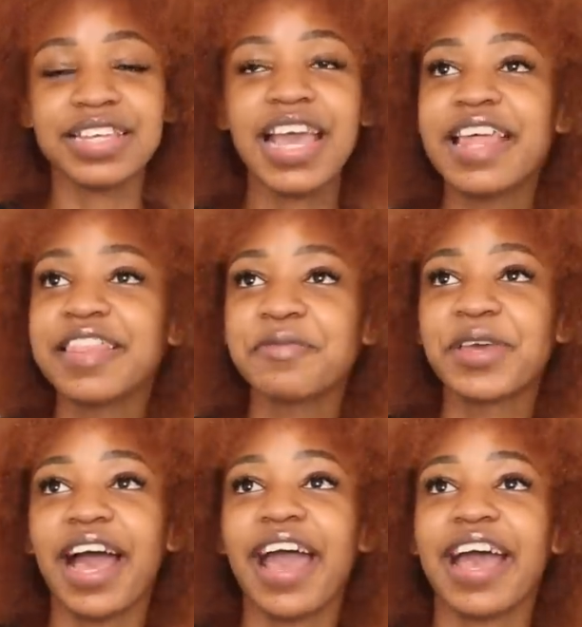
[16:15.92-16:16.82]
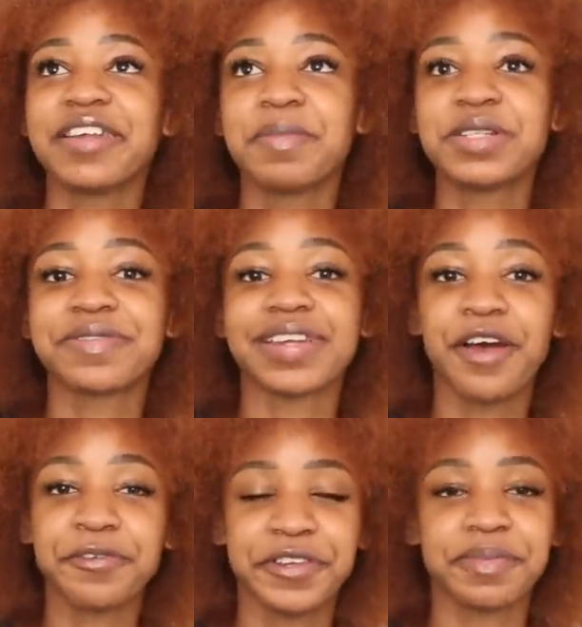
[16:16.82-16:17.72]
yeah, and then we, I had a bit of an
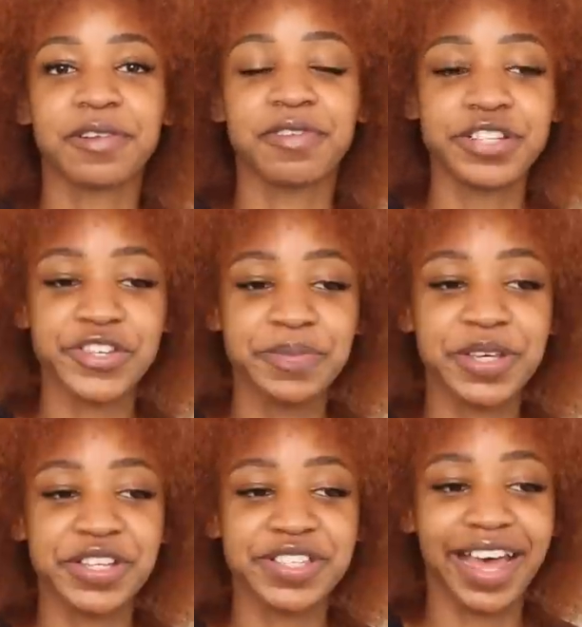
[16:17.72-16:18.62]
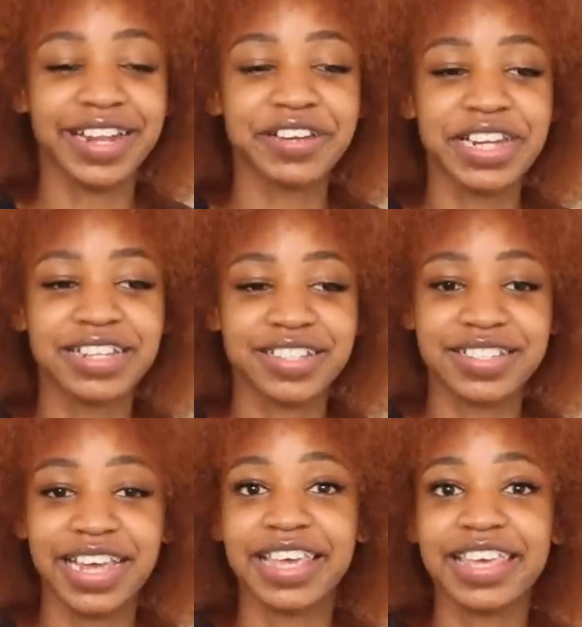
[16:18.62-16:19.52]
outfit malfunction because I really
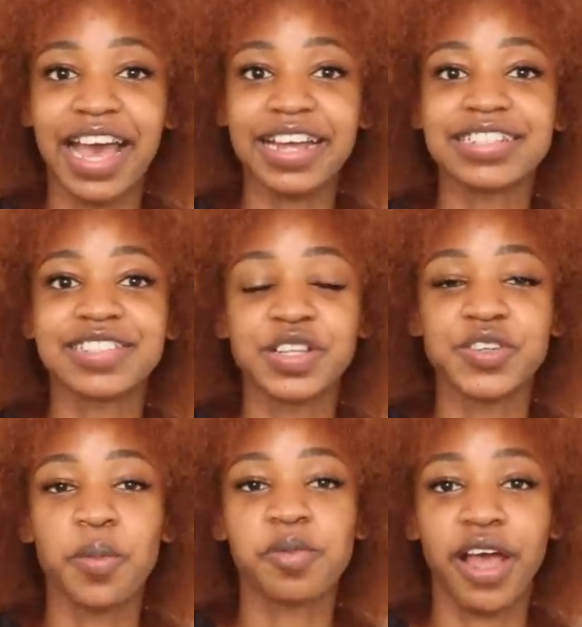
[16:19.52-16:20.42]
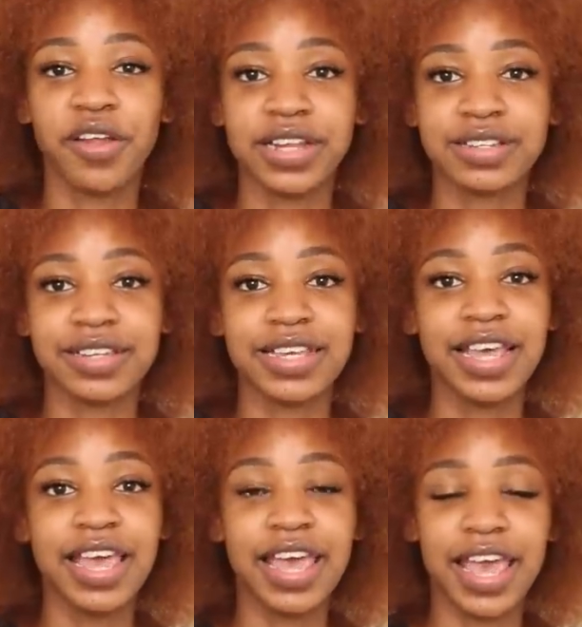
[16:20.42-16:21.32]
just like yanked the top
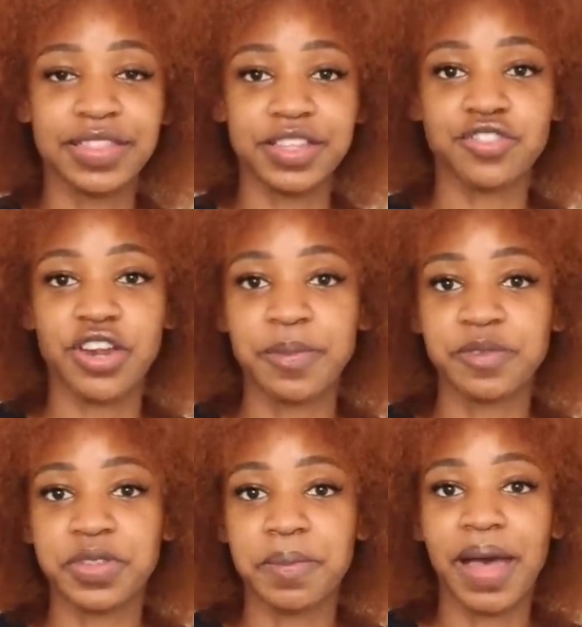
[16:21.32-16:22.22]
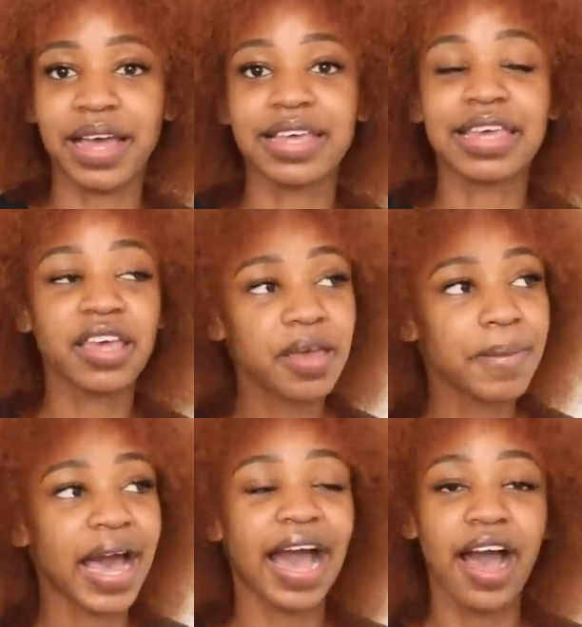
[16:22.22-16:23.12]
violently and the straps for the back
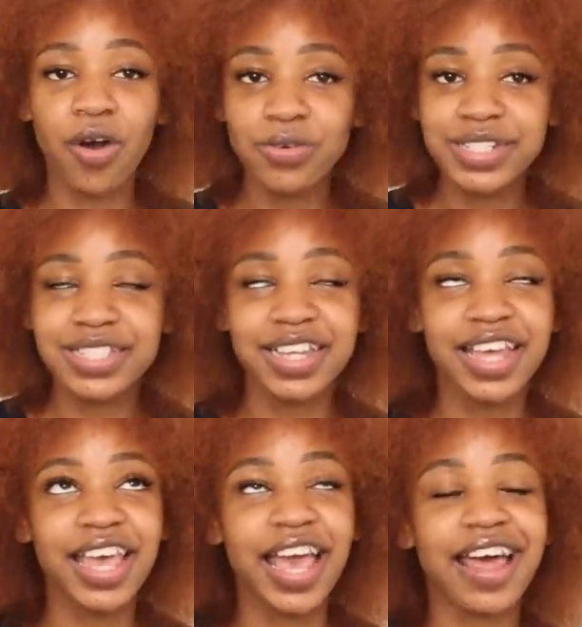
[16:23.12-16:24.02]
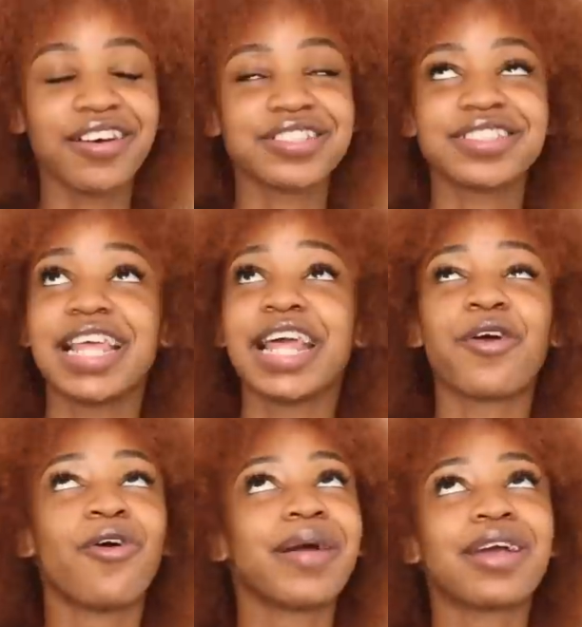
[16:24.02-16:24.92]
came out. I was just there
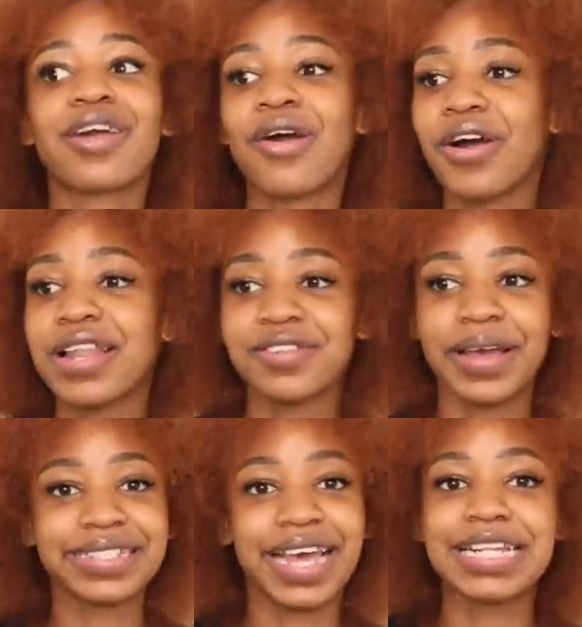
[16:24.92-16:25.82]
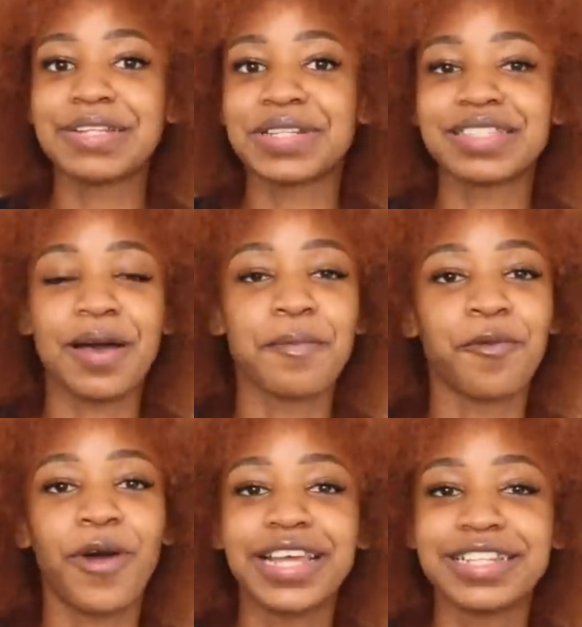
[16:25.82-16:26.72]
like, oh my god. So I tied it with
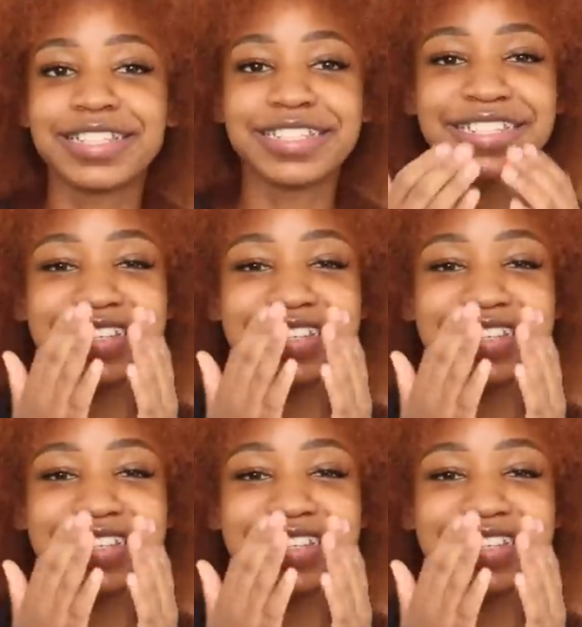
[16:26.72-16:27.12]
some white,